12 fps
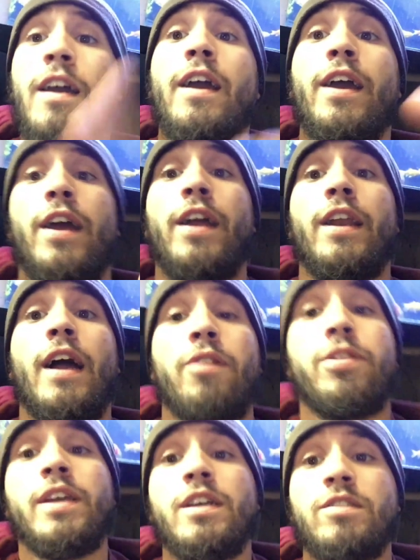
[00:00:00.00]
And I
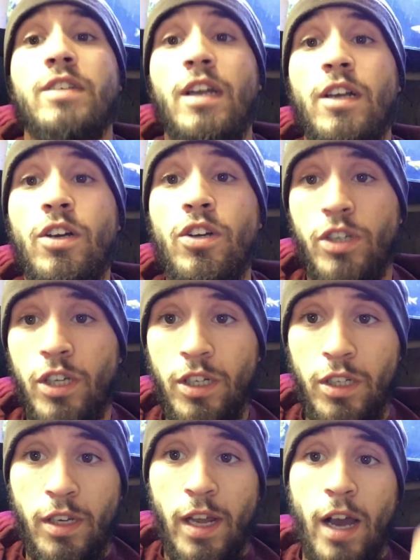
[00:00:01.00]
think it's gonna go
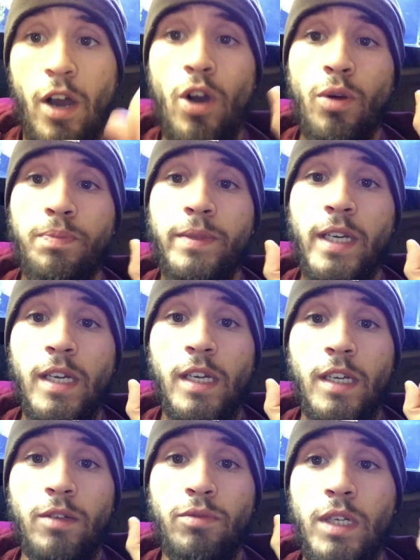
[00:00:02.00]
good. I hope
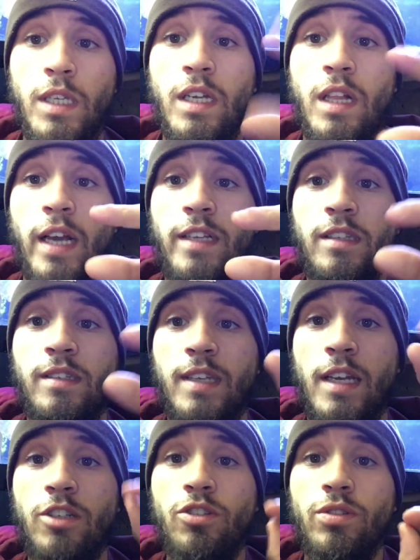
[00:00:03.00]
they really like these
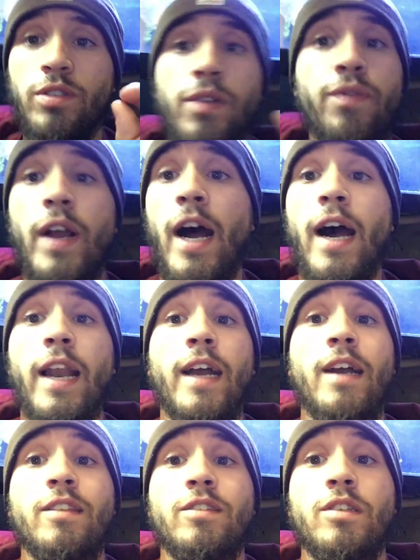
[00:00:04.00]
angels. If not, I
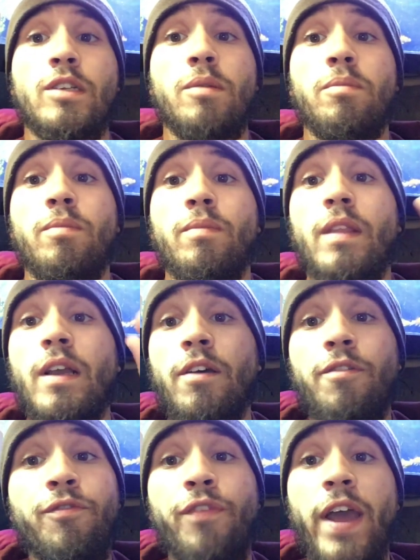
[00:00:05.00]
got some
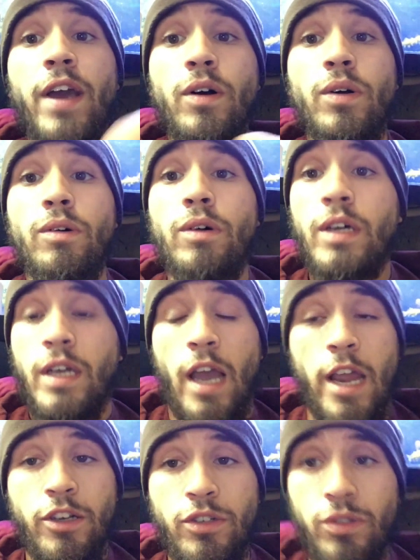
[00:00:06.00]
veil
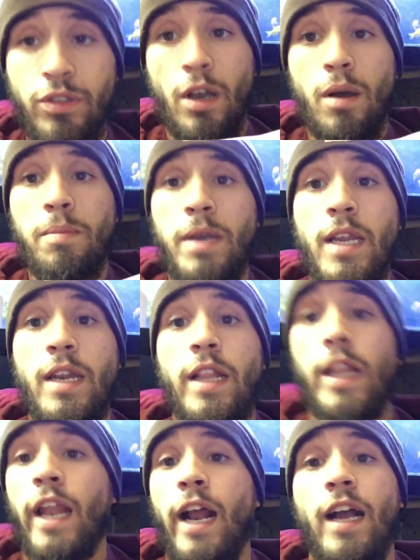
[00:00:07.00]
angels coming,
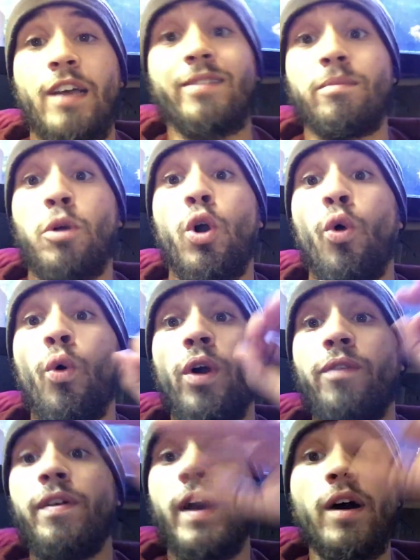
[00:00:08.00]
and then I got some
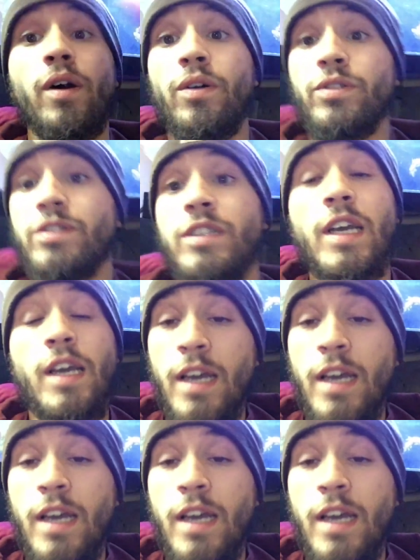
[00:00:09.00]
koi veils.